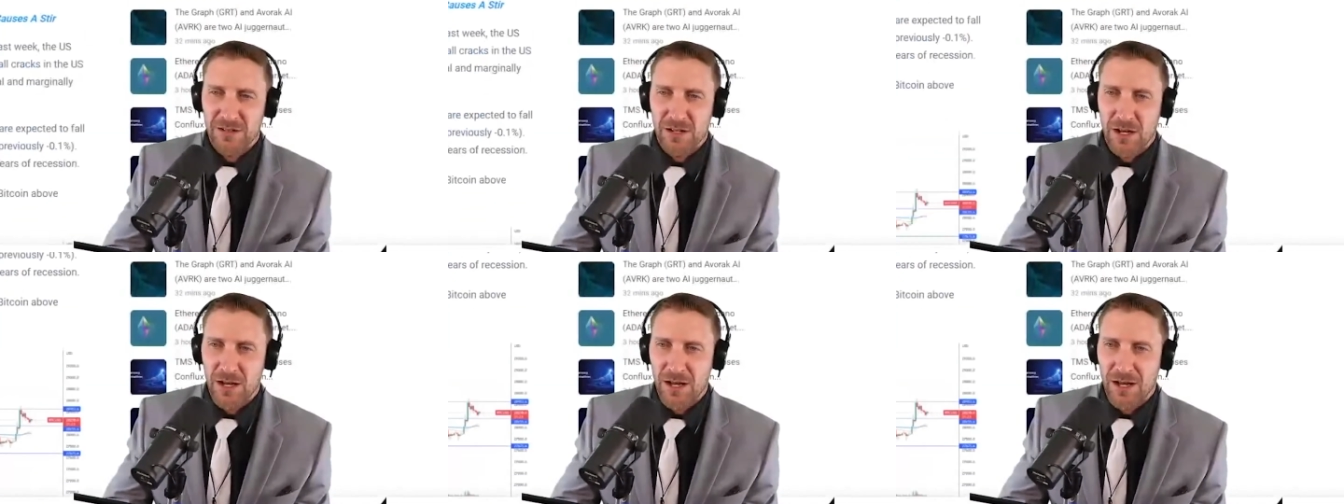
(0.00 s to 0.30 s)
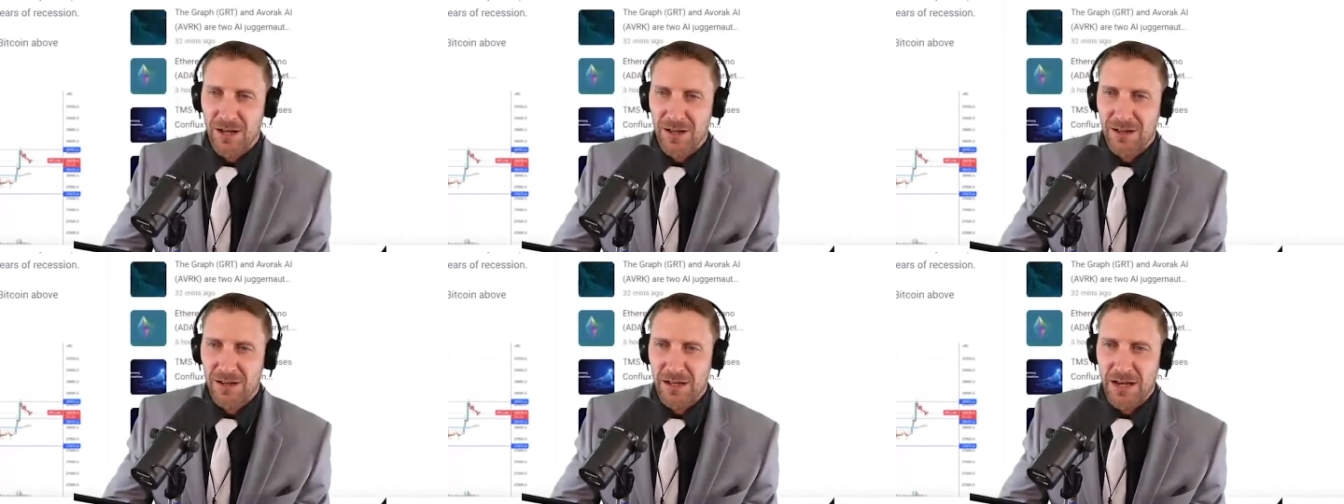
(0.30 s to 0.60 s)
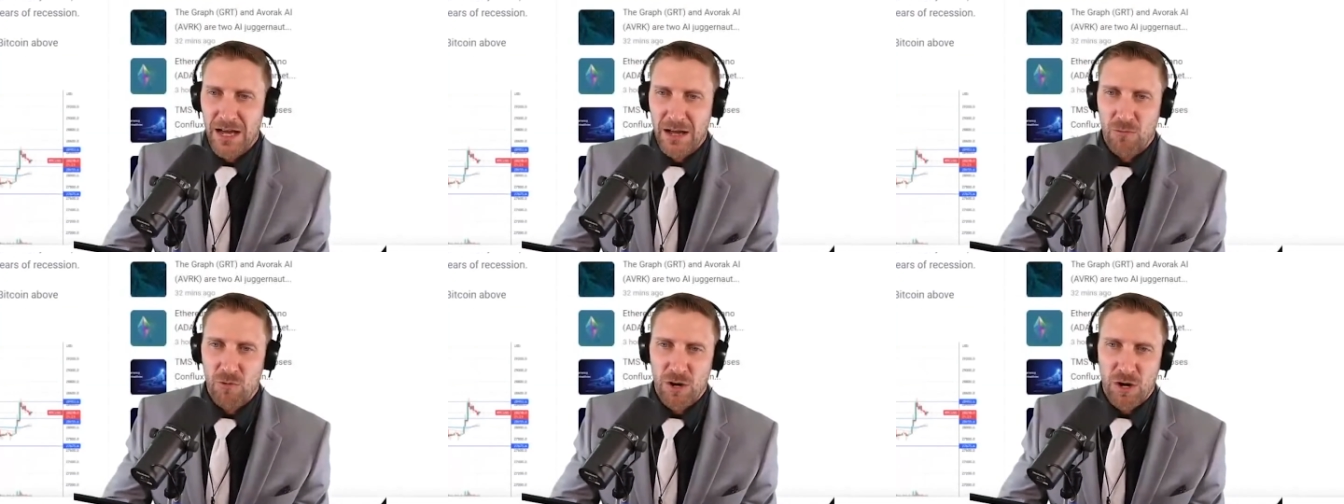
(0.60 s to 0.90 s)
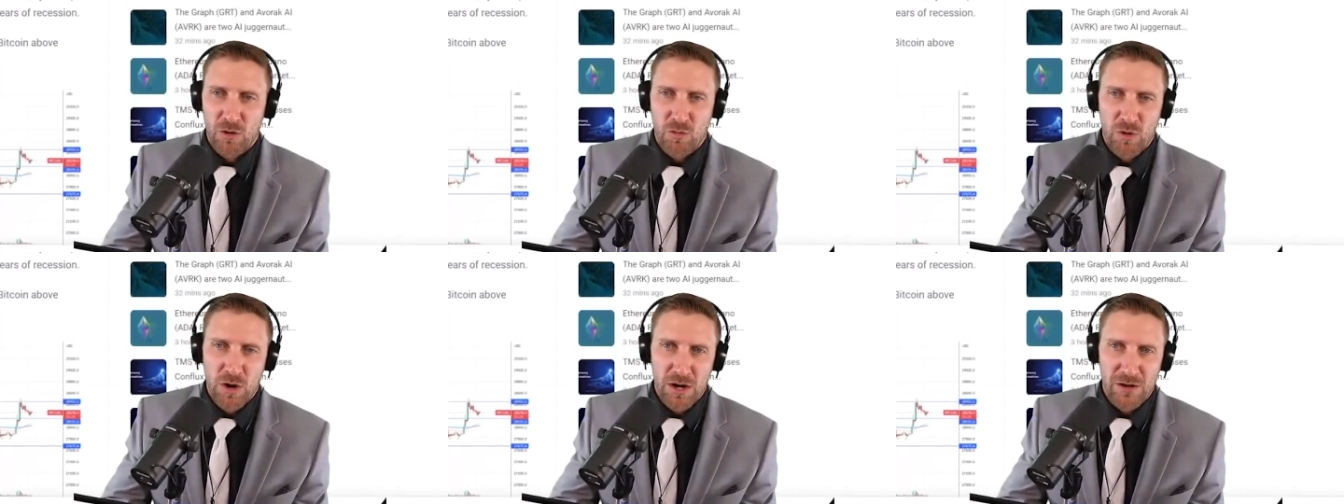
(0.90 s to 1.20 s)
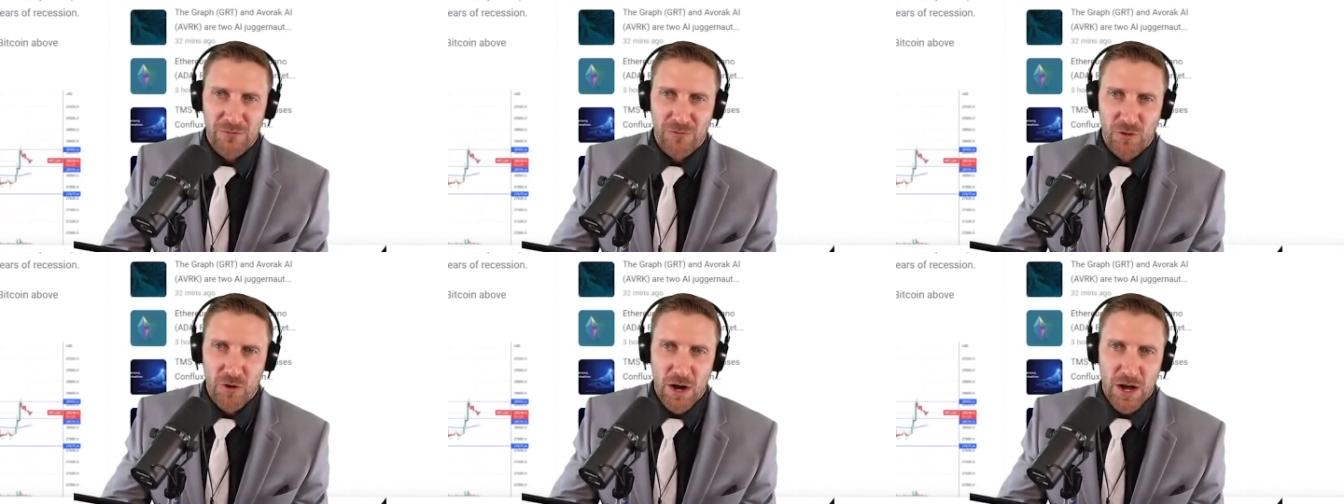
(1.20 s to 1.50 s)
And I want to
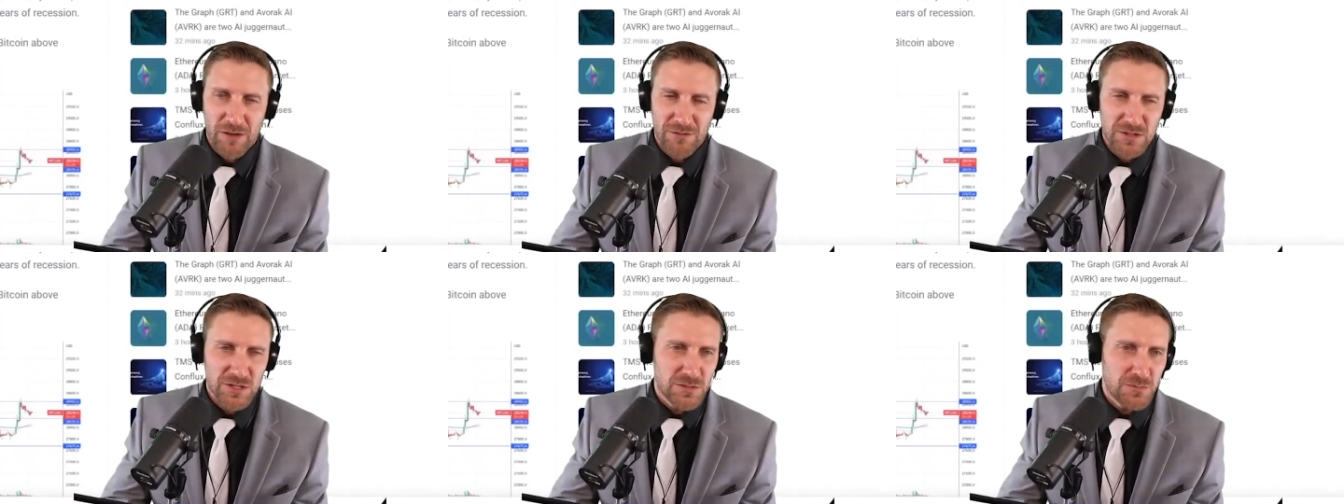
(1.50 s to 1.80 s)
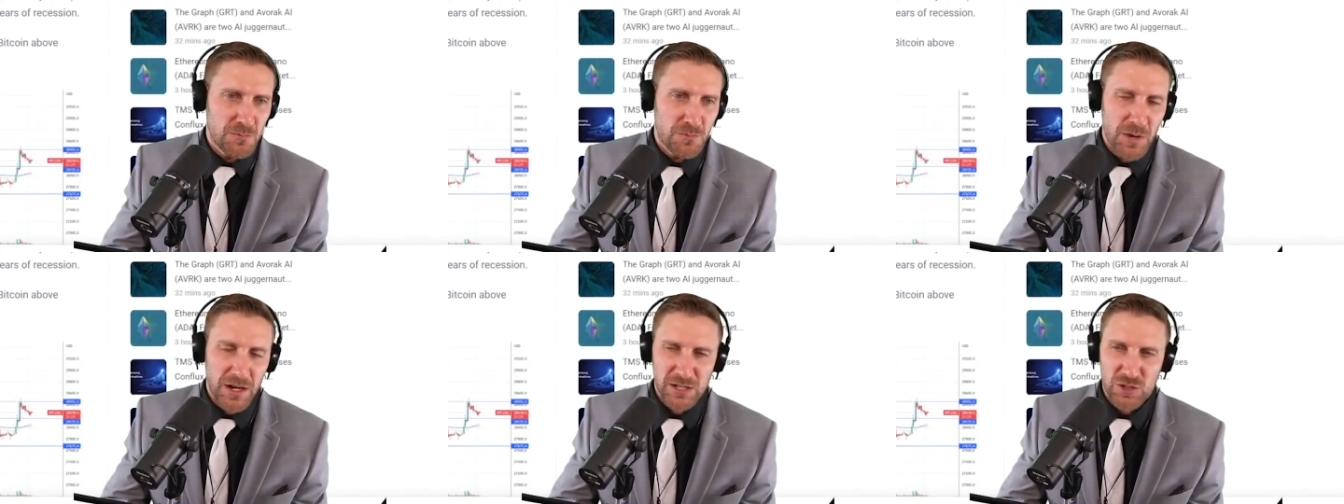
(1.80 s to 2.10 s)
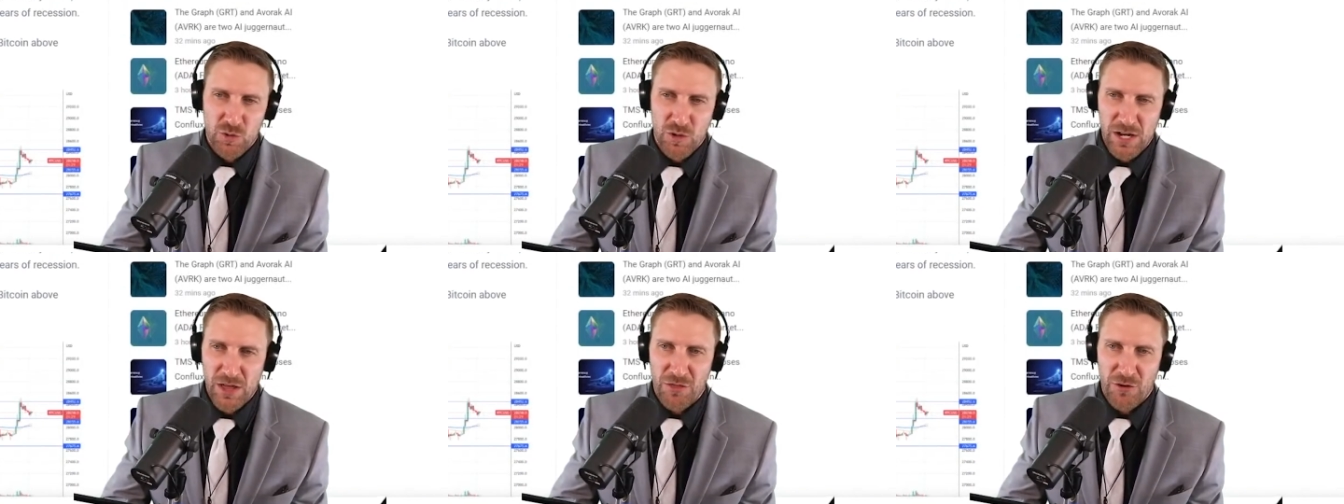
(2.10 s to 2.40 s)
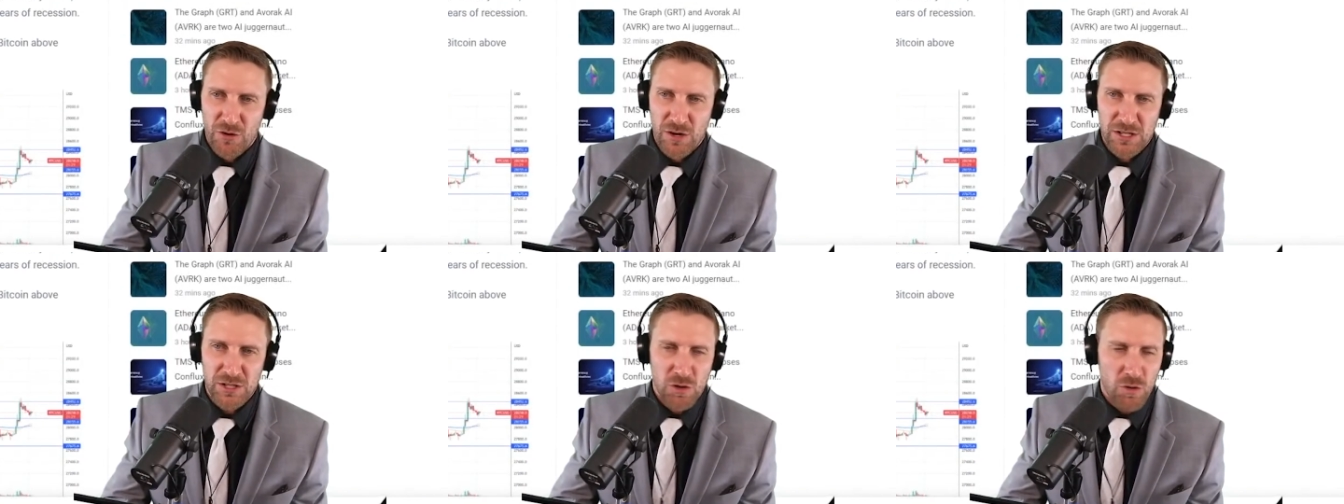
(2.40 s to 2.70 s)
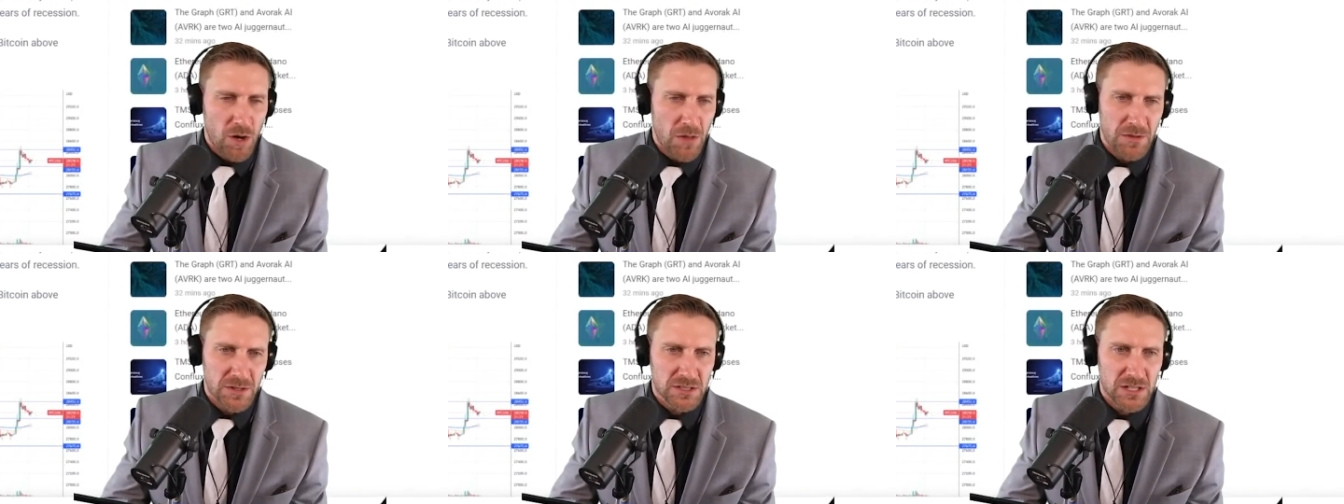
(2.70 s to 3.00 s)
run for office by
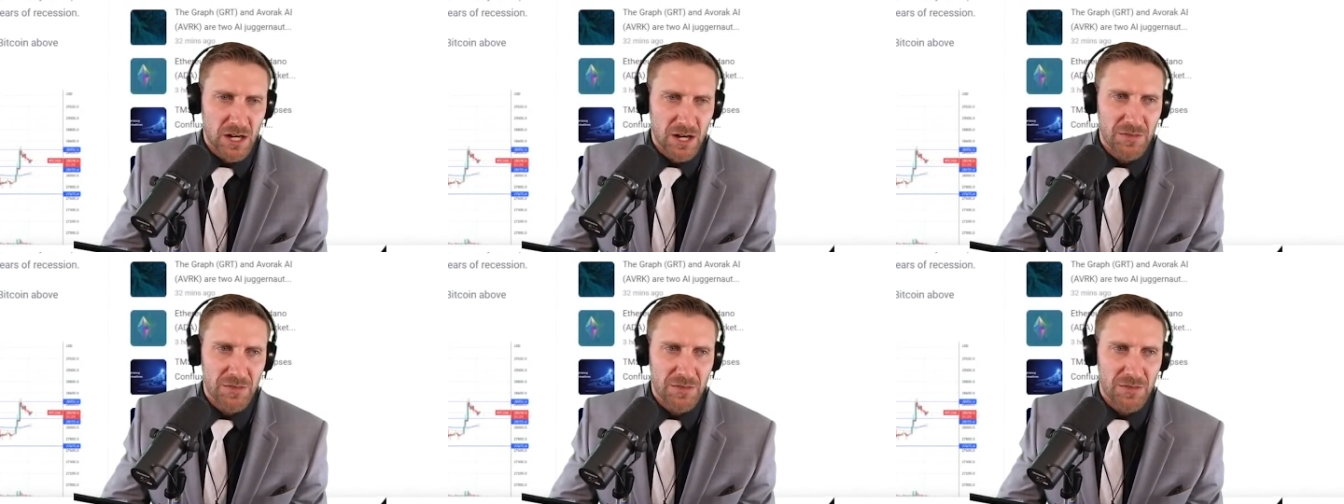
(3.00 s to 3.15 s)
2032 on